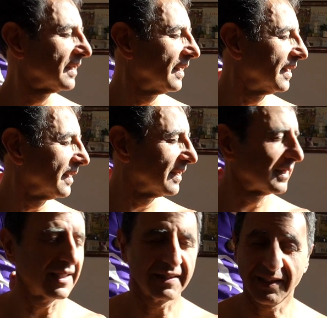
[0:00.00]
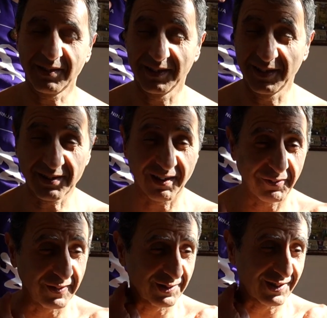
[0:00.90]
Yeah, it does. Actually, this
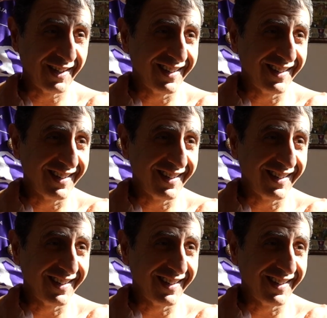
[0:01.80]
one feels